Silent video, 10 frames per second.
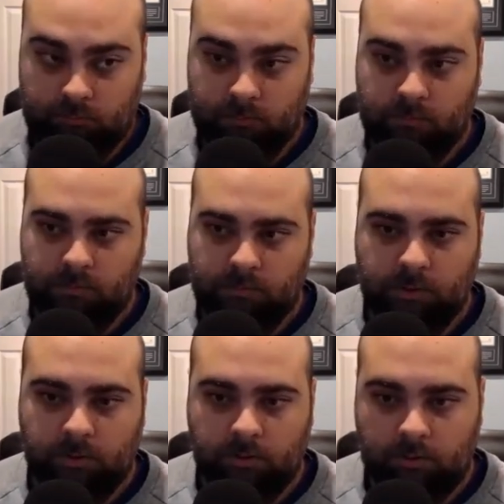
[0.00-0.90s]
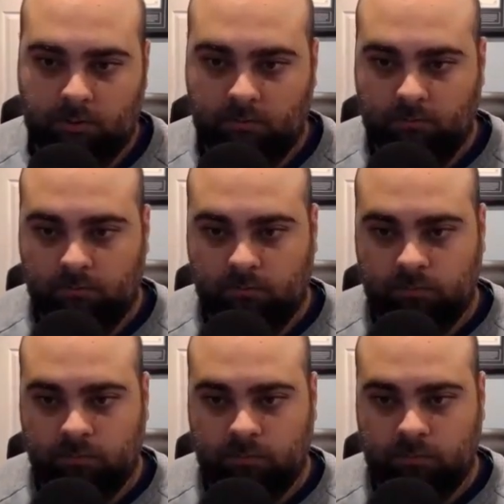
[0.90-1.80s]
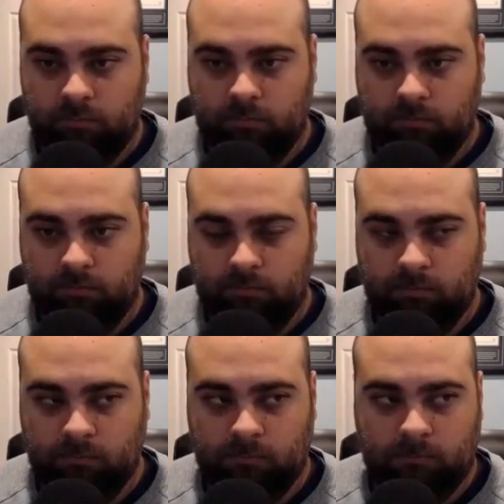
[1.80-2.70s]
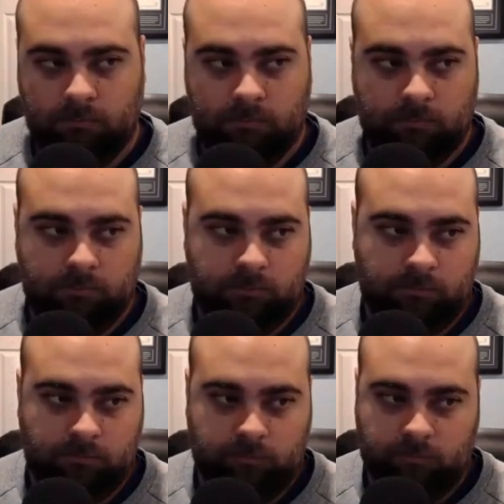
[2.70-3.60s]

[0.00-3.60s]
This person isn't speaking.